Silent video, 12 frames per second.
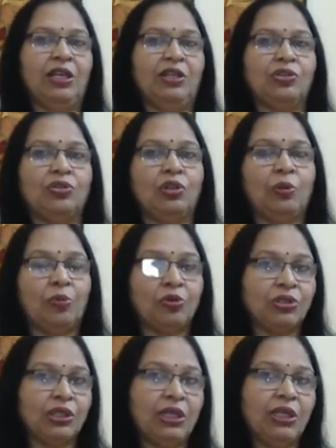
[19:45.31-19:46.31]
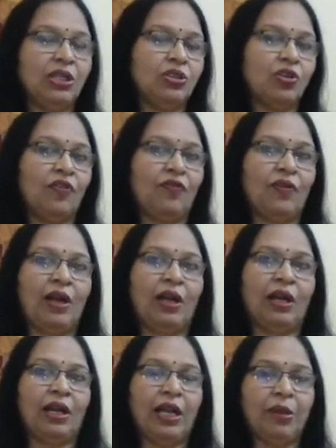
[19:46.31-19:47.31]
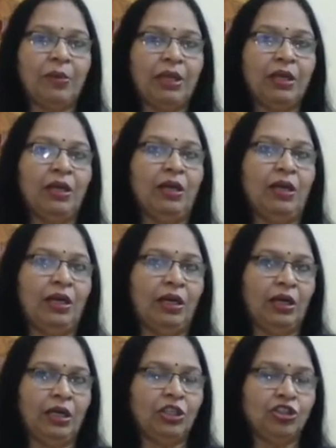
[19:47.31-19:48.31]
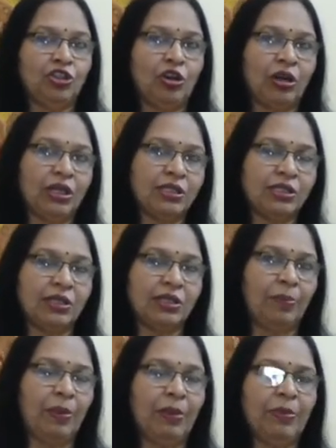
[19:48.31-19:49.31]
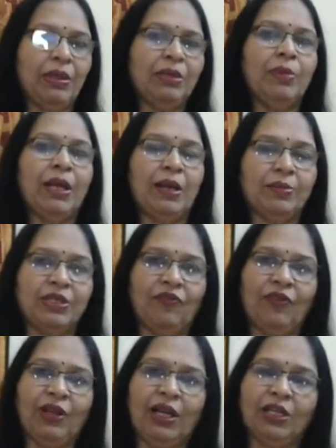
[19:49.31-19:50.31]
So the procedures of claiming insurance payment becomes difficult.